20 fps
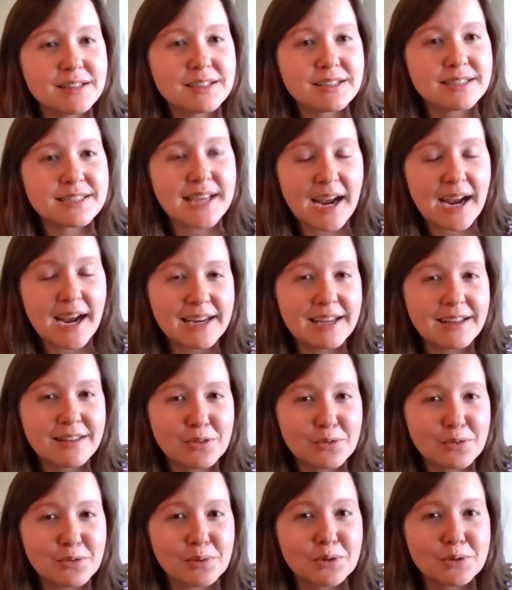sign
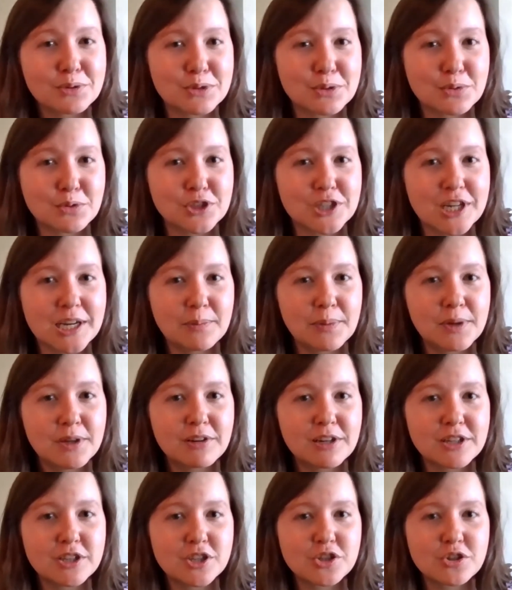in through school champion
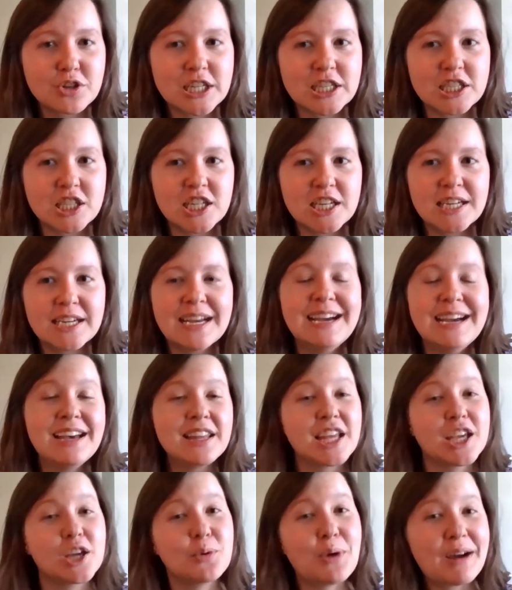registration,
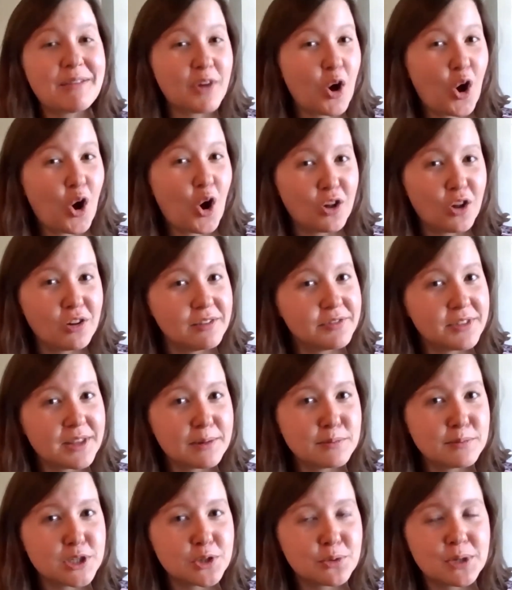that you have all of
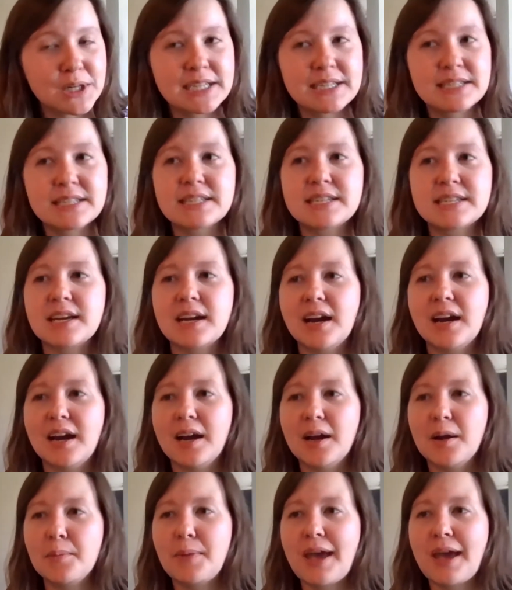them do it.
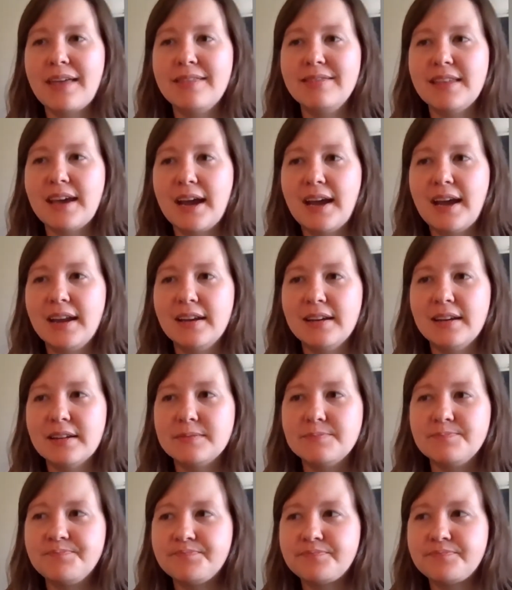And then